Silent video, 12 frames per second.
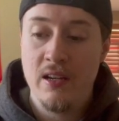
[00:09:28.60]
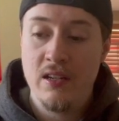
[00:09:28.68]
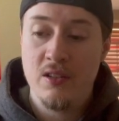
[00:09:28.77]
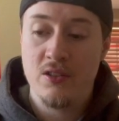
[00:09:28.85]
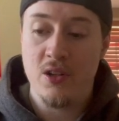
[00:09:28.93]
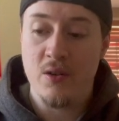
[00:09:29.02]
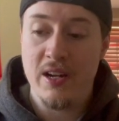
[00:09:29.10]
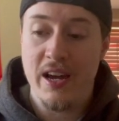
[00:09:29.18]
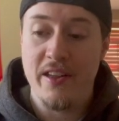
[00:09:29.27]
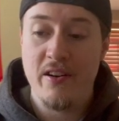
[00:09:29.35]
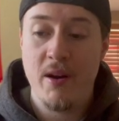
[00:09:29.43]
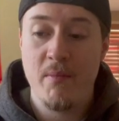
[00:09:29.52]
So yeah,
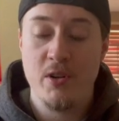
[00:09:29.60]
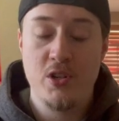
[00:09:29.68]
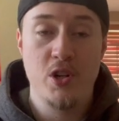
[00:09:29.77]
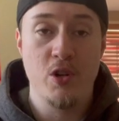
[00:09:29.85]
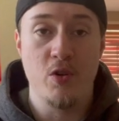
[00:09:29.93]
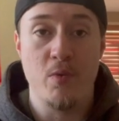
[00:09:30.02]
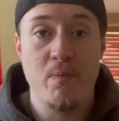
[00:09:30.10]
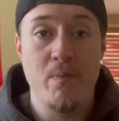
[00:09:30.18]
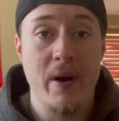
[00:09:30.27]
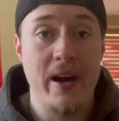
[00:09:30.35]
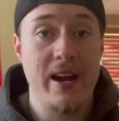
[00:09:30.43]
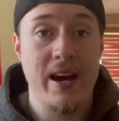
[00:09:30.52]
they're number two.
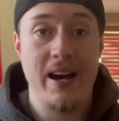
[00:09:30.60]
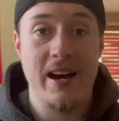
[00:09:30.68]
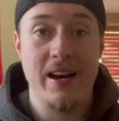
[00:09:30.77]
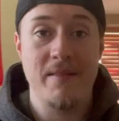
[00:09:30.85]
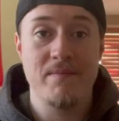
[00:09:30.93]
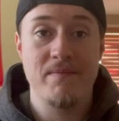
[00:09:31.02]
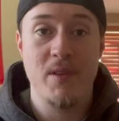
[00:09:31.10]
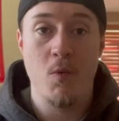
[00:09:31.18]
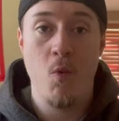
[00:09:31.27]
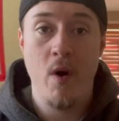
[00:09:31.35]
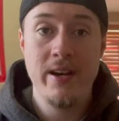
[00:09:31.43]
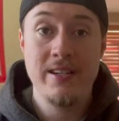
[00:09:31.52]
But the
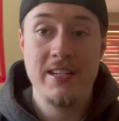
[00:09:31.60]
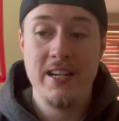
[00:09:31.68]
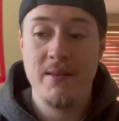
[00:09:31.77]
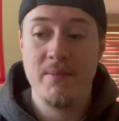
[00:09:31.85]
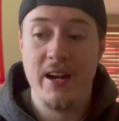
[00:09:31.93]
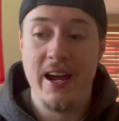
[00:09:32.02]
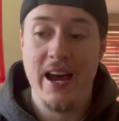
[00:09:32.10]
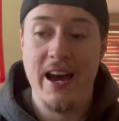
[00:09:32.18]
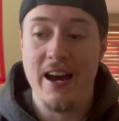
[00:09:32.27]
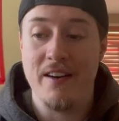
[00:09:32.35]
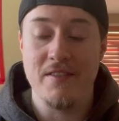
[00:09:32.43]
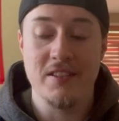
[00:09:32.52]
one team that I
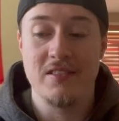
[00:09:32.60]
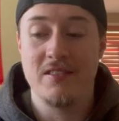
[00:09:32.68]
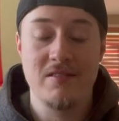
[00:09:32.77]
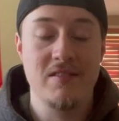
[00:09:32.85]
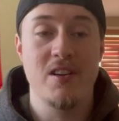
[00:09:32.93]
have is,